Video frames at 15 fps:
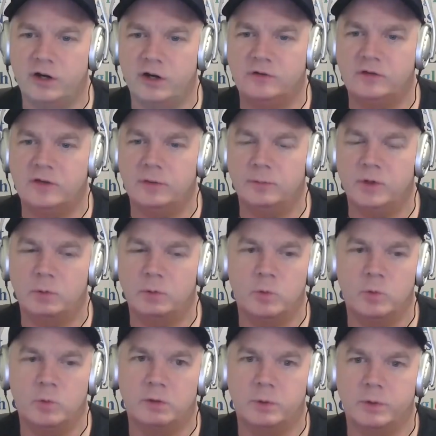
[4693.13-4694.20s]
sent me
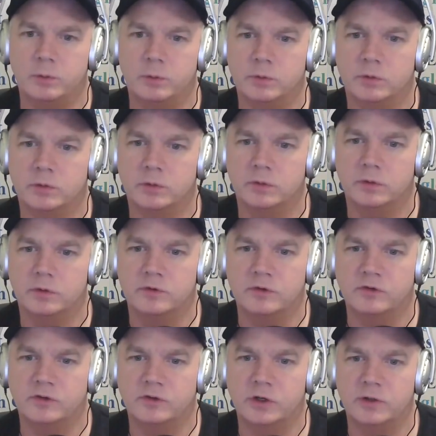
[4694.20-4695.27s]
while we were just
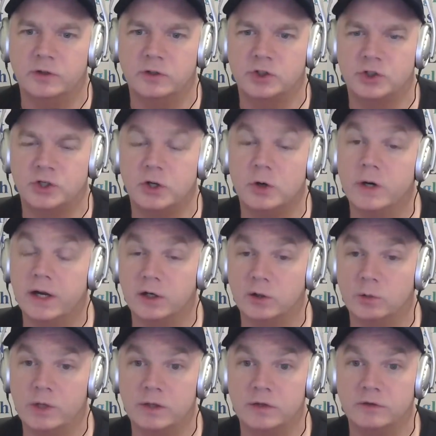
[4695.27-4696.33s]
starting this show, and I'm going to
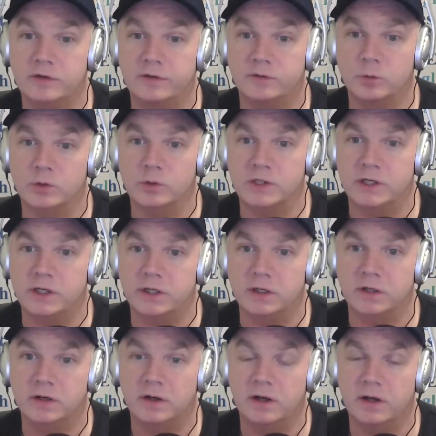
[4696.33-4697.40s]
read this after we're
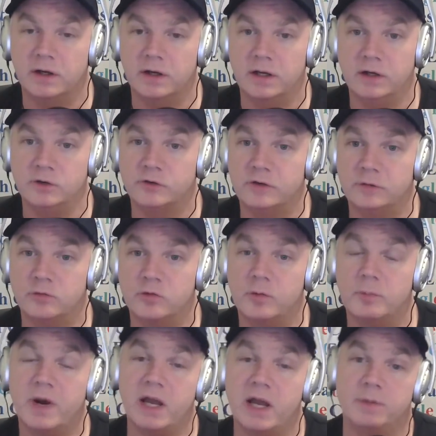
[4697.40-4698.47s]
done, interesting from the
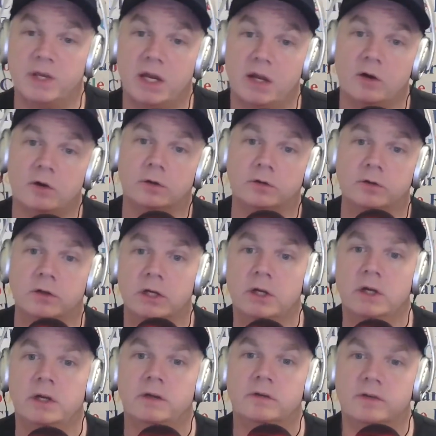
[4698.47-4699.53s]
Miami Herald,
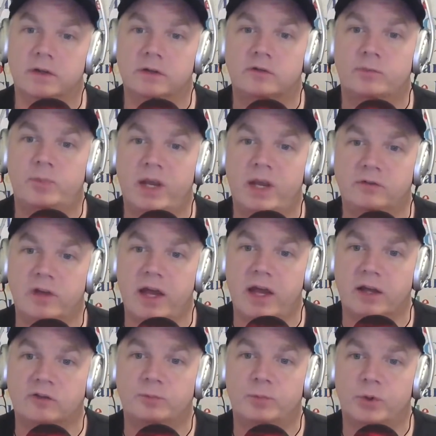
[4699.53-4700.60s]
did
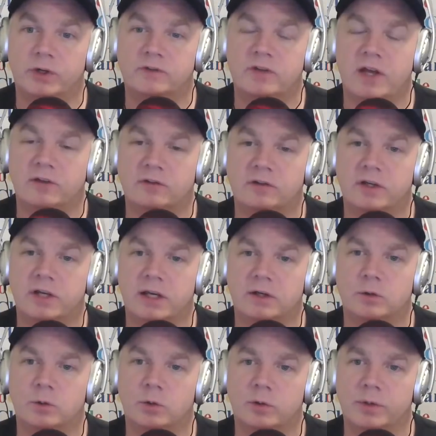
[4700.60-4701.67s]
SpaceX put a Tesla in
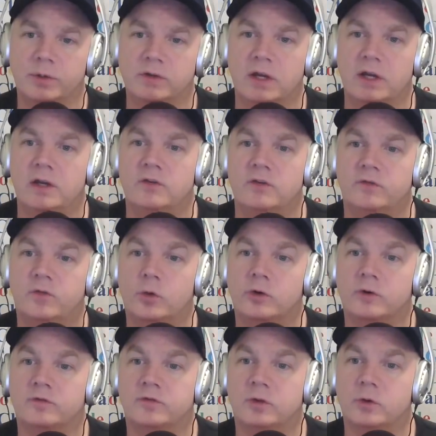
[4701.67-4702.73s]
orbit?
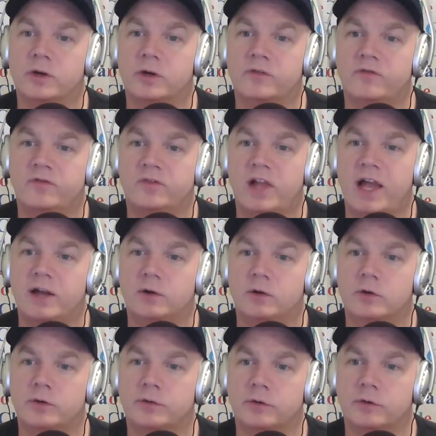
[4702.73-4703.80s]
For Florida flat
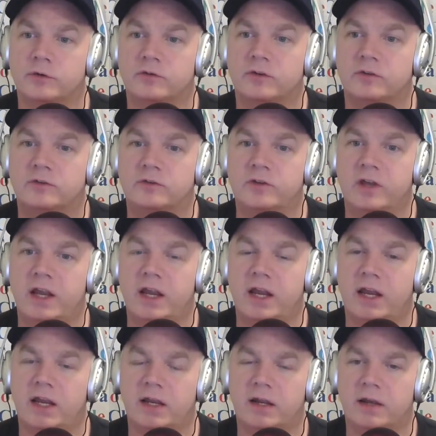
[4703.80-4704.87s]
earthers
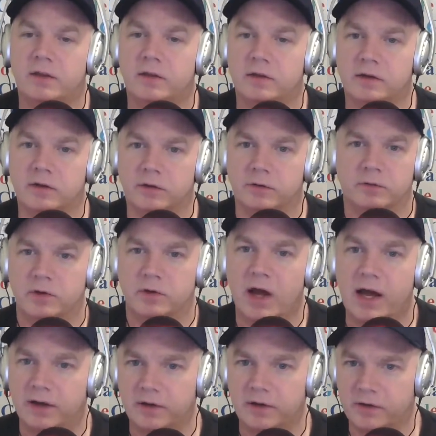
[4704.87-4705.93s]
say, you know,
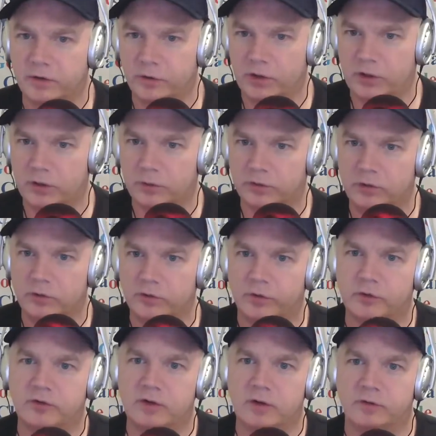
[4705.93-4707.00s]
not a 30-year-old
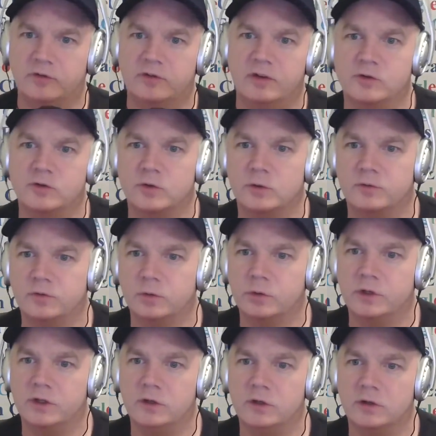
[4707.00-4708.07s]
University of Central
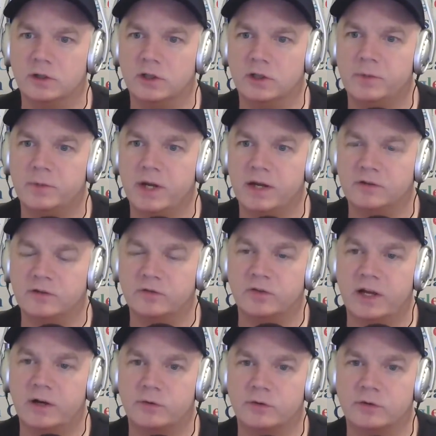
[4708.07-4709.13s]
Florida alumni is a
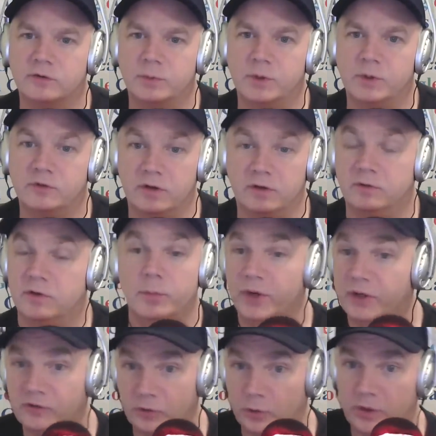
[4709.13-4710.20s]
flat earth conspiracy. It did a
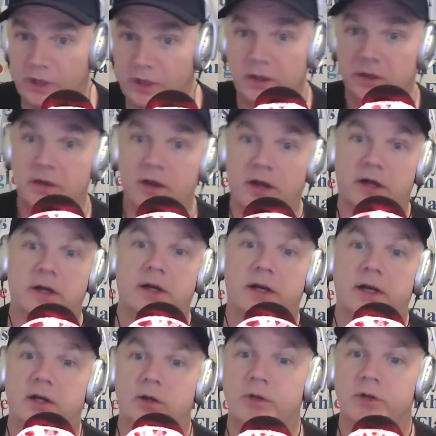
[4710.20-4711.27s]
big story. I got
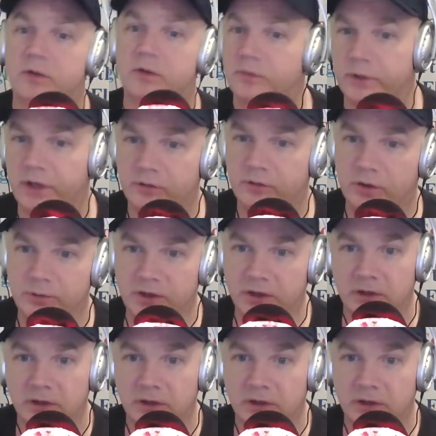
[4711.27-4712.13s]
to read this one after I'm done.